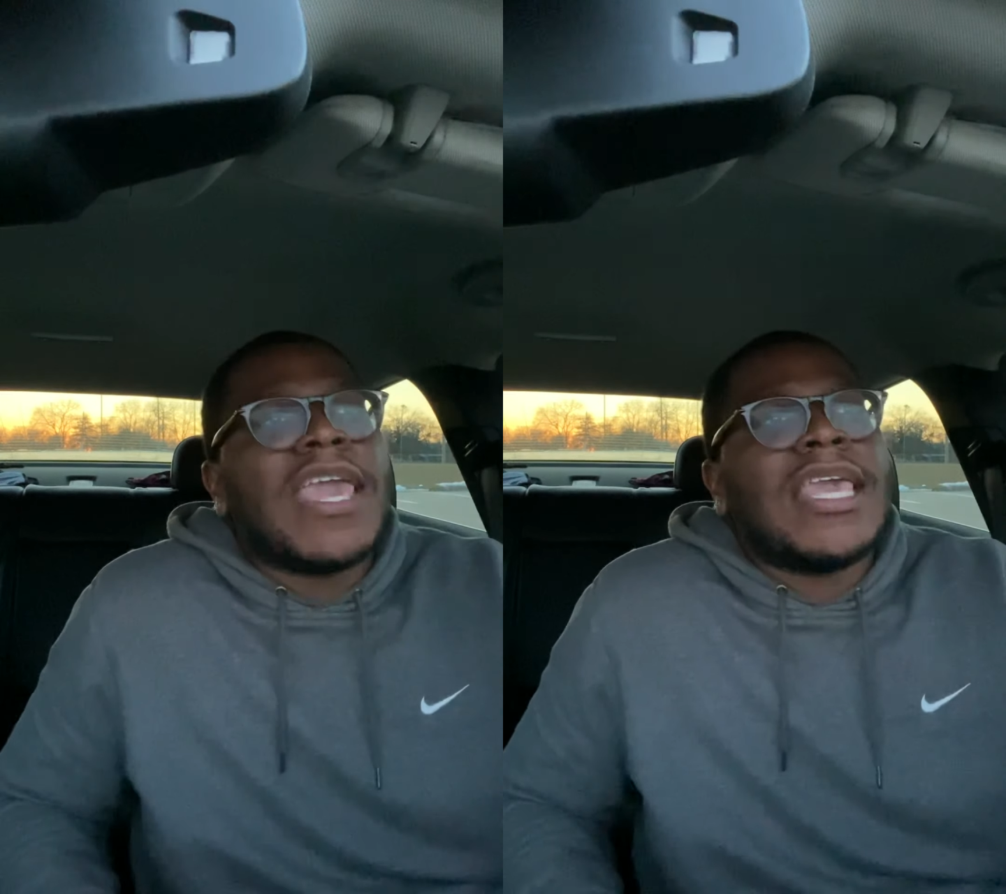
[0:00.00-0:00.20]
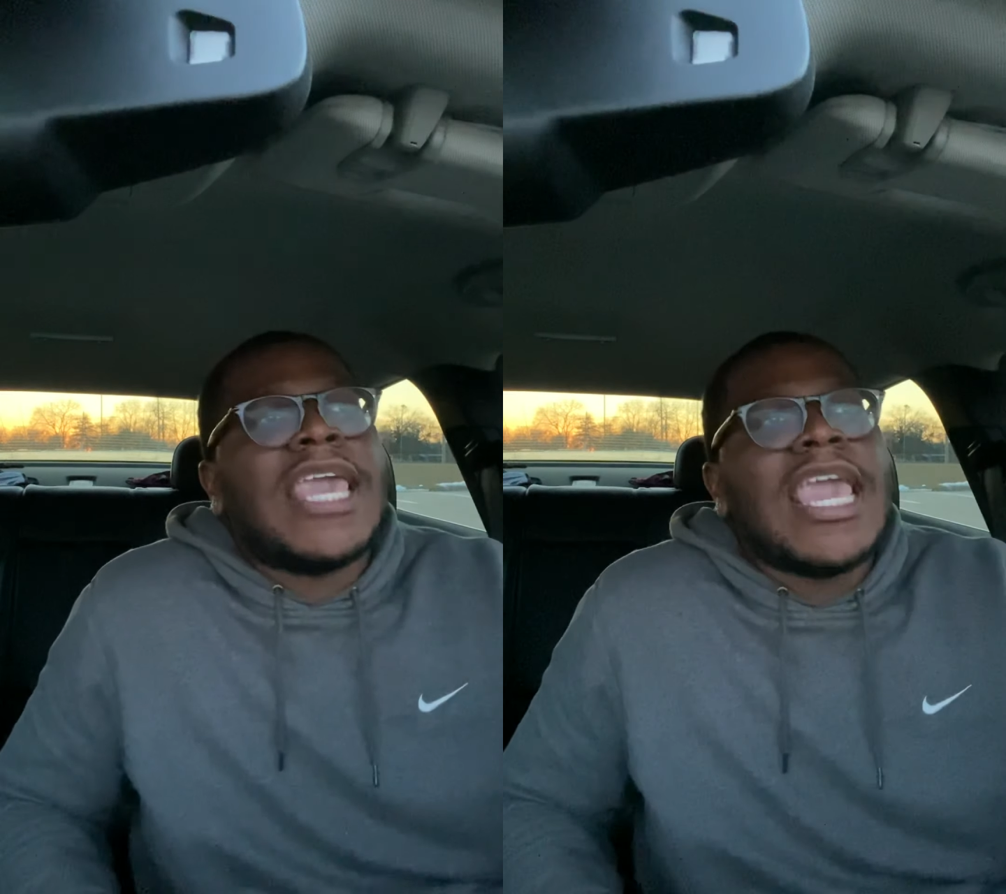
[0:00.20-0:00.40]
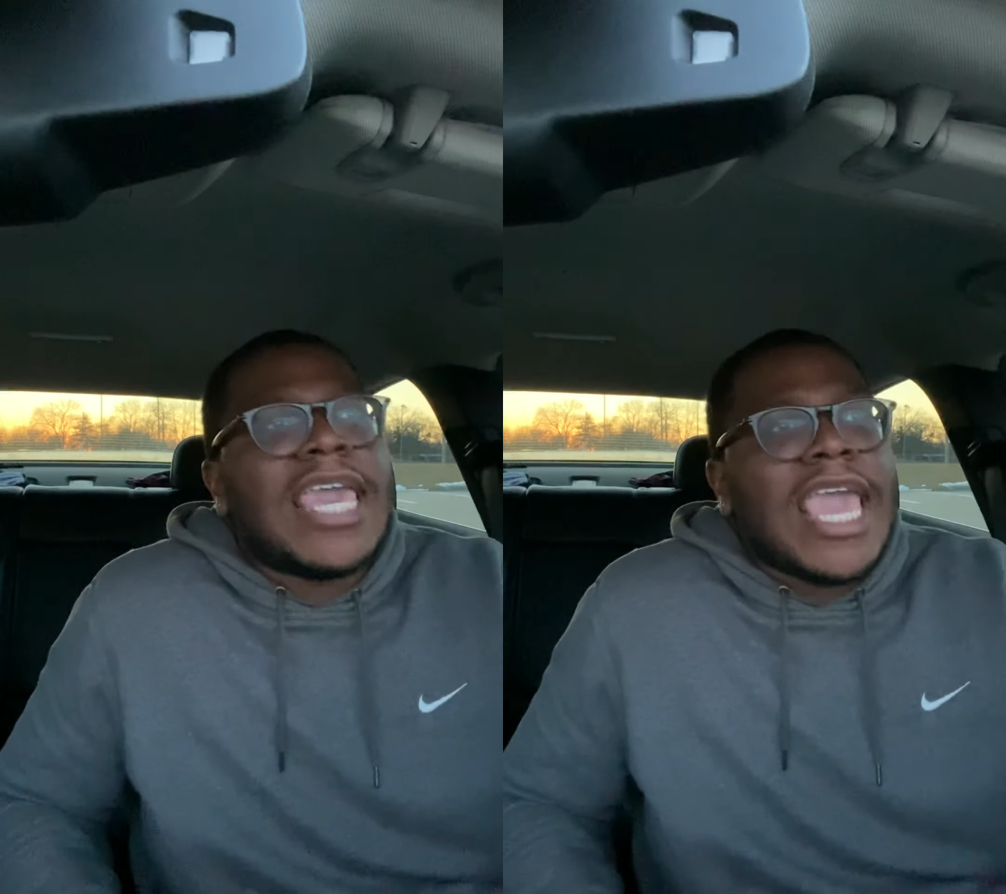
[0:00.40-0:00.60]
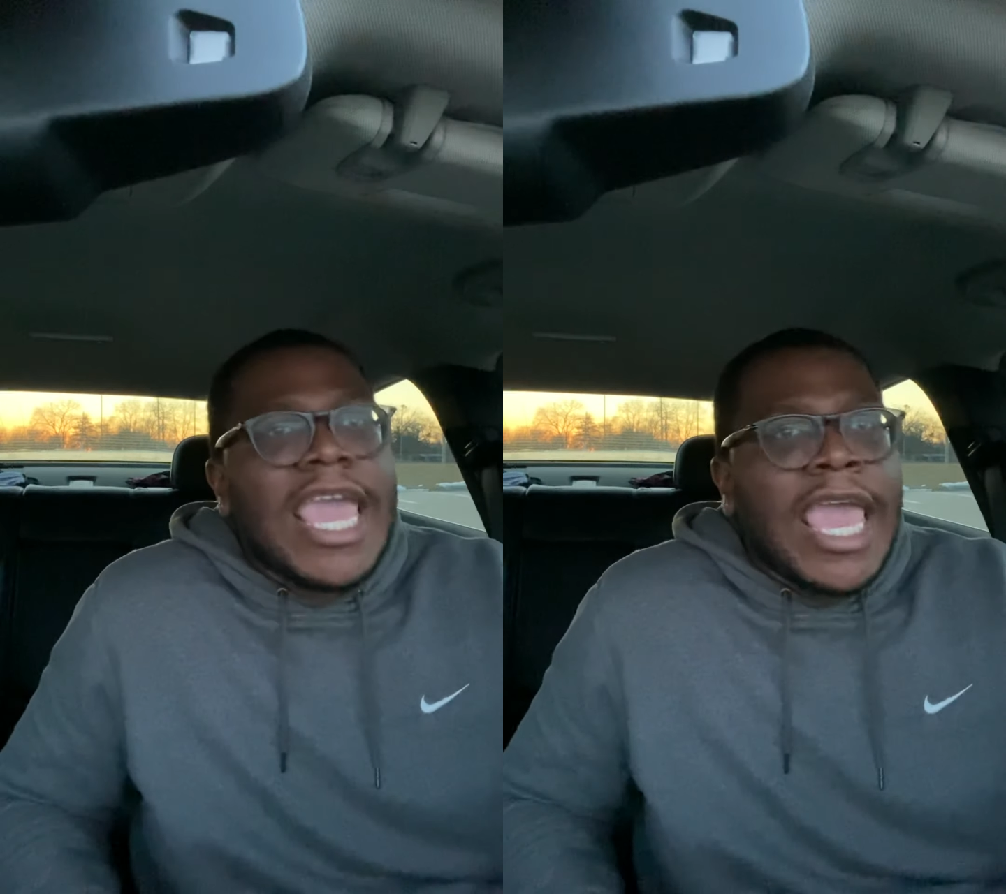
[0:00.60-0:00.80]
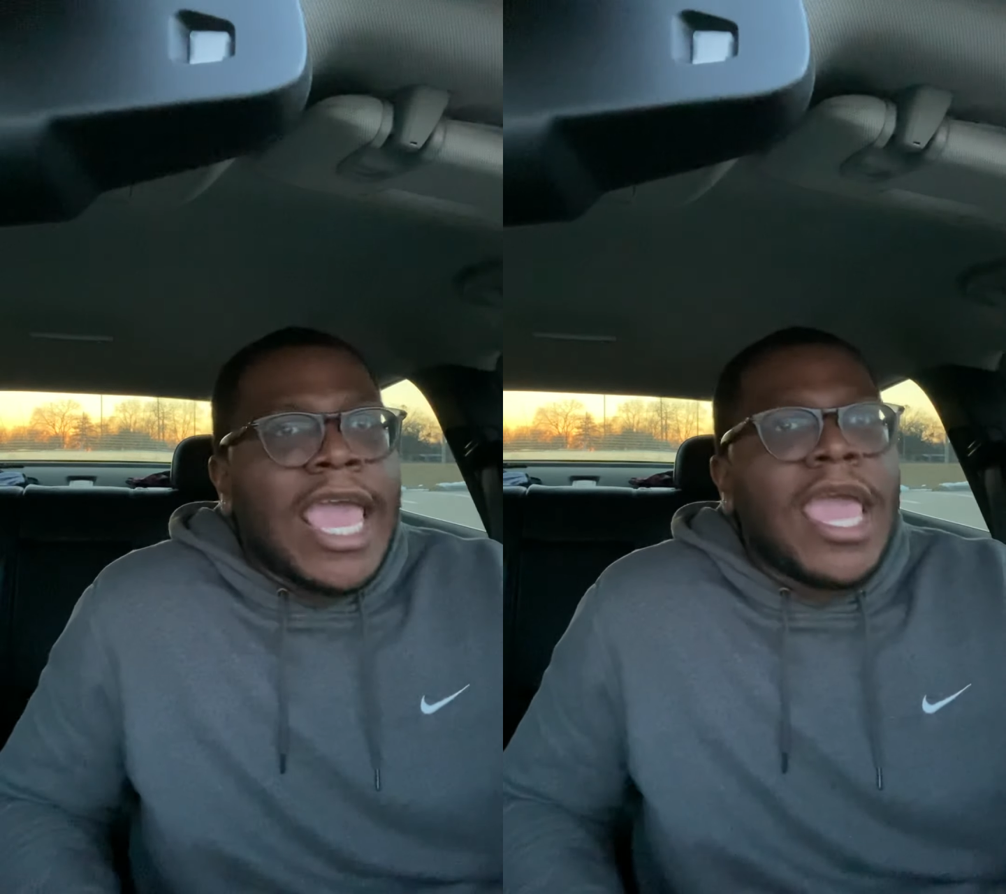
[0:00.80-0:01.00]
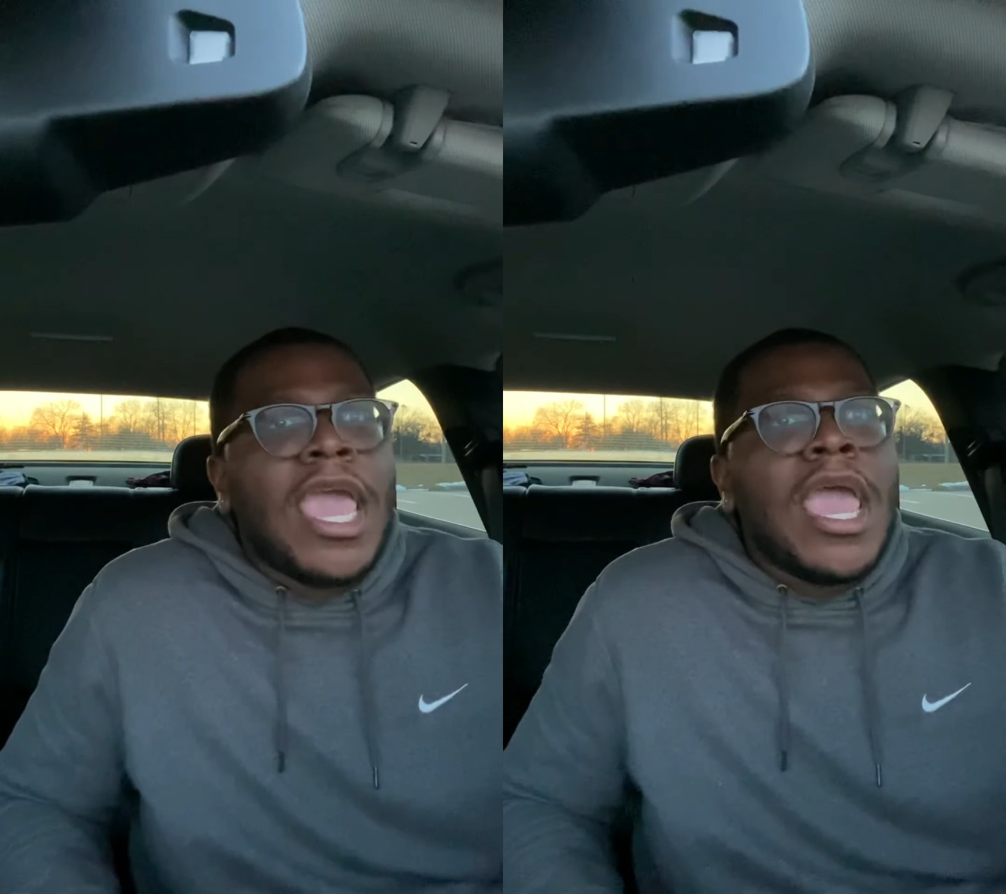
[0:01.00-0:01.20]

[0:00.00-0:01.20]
and kikiing